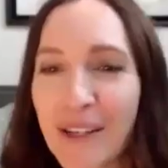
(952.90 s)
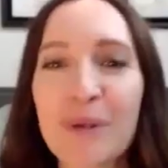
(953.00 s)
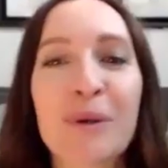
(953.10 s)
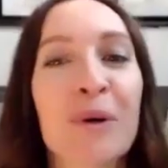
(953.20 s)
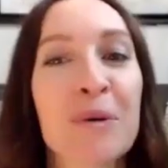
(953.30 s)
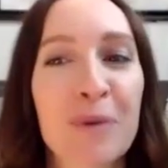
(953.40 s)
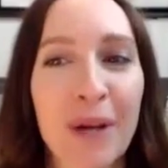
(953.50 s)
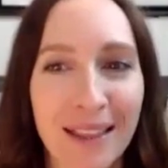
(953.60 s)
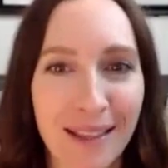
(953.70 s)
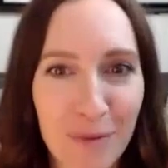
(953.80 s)
do you
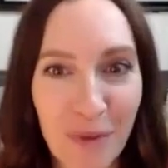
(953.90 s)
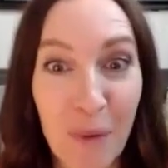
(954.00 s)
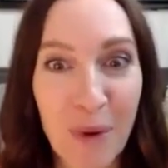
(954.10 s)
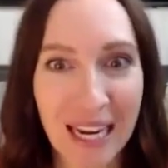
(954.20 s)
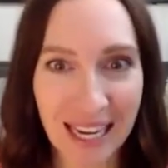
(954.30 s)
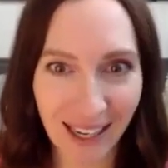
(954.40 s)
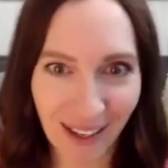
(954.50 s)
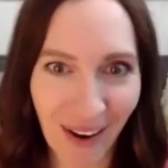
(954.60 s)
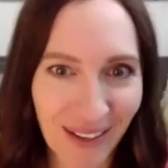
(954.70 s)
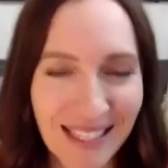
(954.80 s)
incorporate the winning
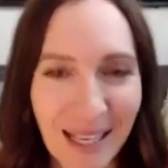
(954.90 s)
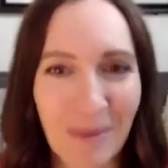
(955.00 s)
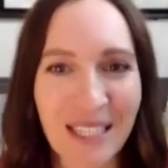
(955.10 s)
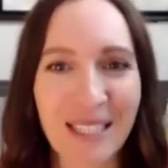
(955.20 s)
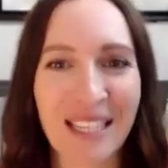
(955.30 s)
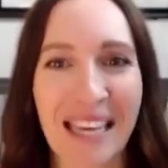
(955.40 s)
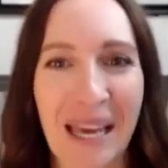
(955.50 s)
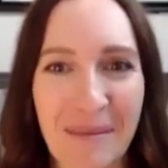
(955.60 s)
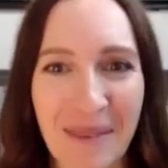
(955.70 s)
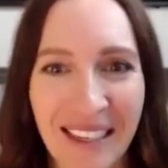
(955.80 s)
concept into the
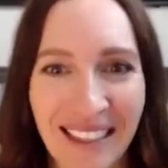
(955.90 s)
game?